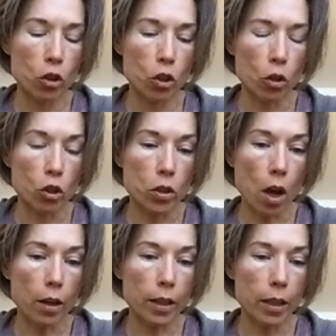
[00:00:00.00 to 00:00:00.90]
She's
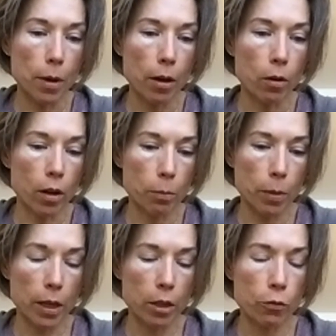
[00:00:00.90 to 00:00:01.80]
talking about on
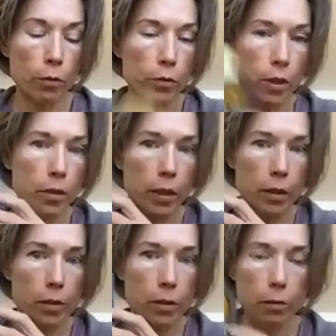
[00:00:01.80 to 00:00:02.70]
page
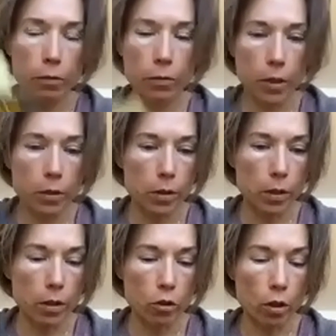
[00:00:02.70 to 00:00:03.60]
56 of this
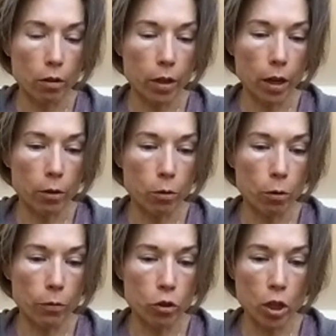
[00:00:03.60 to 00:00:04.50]
edition of it. I don't know if
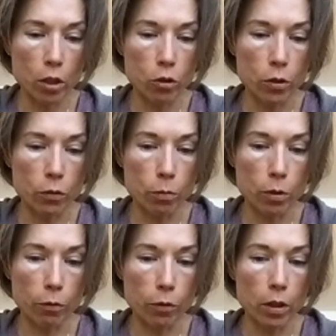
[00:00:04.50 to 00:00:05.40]
it changes from
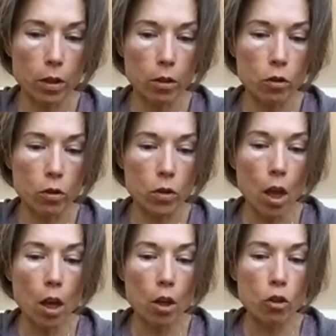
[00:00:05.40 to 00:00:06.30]
different editions.
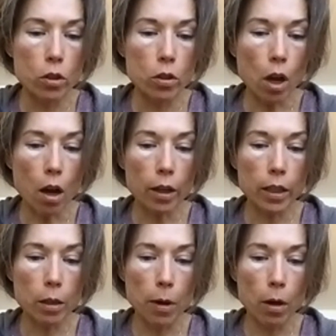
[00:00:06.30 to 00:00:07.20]
She's talking
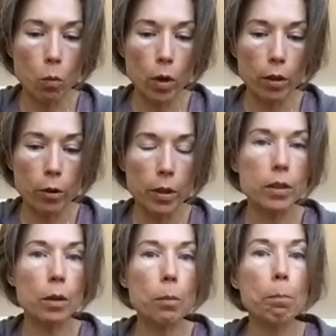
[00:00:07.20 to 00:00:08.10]
about whether it's
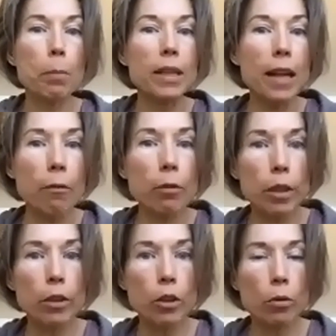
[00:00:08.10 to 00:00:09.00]
a
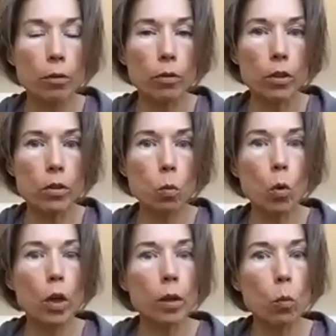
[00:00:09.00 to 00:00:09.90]
benevolent universe,
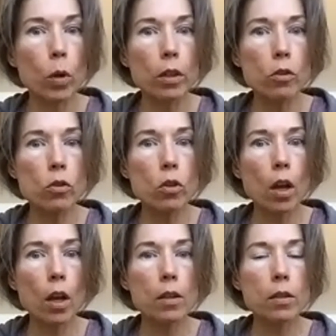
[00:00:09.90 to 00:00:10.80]
one in which
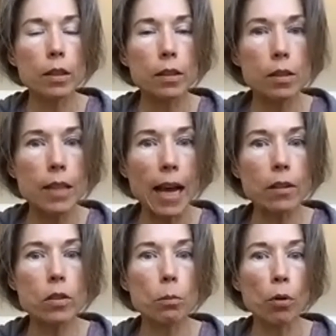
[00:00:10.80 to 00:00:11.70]
success
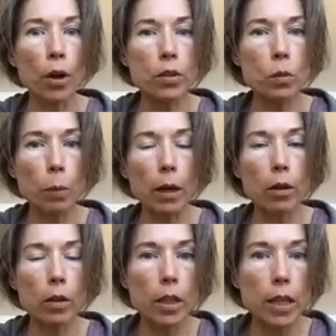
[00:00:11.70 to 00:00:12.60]
and
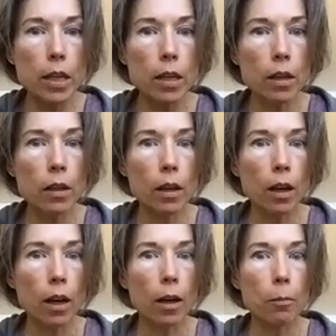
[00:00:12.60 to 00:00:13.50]
prosperity,
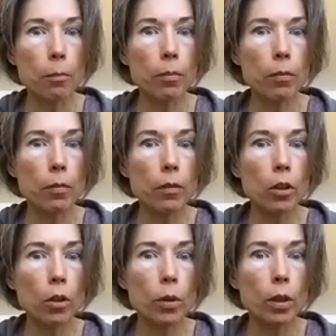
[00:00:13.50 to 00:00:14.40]
and
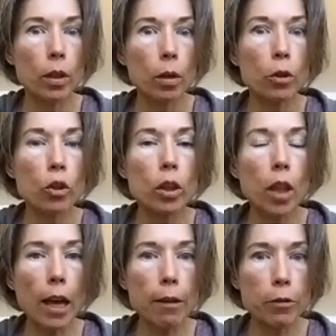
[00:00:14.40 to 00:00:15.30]
a good
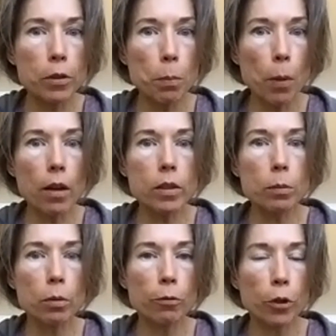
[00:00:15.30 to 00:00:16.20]
life is
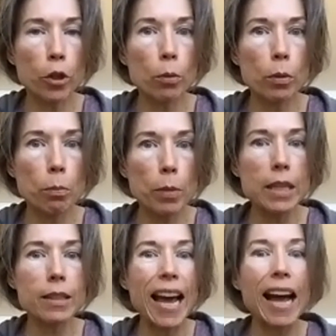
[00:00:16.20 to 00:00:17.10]
possible for human
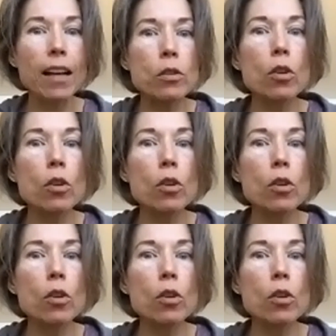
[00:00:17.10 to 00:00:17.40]
beings as the